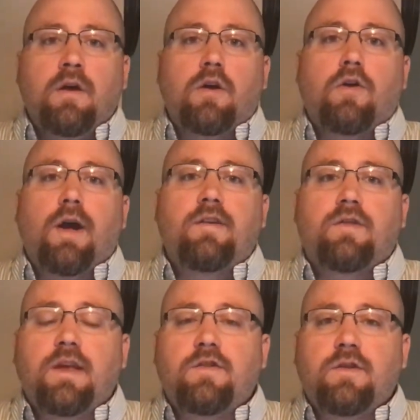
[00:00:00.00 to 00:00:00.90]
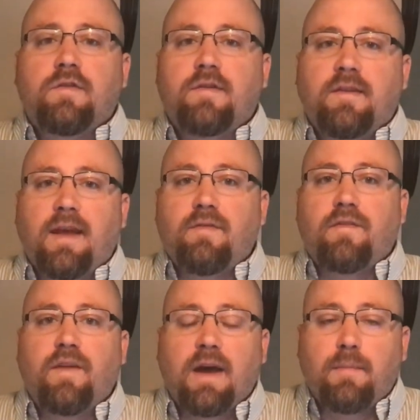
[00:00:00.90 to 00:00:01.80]
Congratulations to
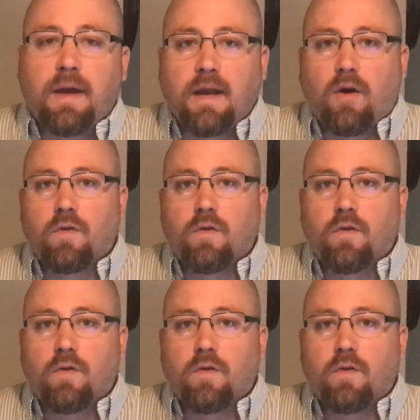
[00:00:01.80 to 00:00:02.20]
David Pham and